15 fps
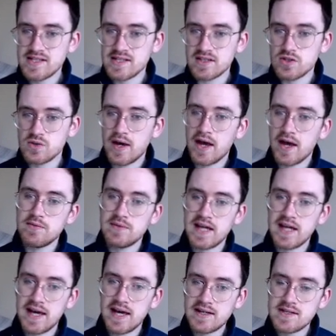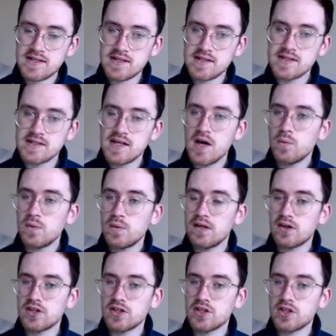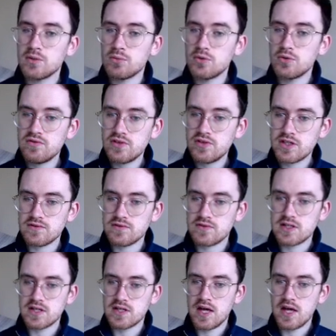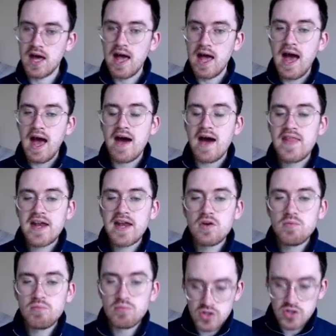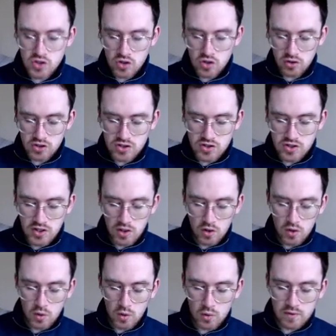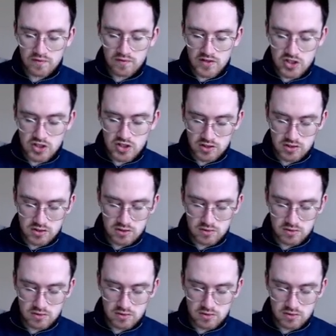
So how many x's, we look at the number in front of it, and that number is called the coefficient.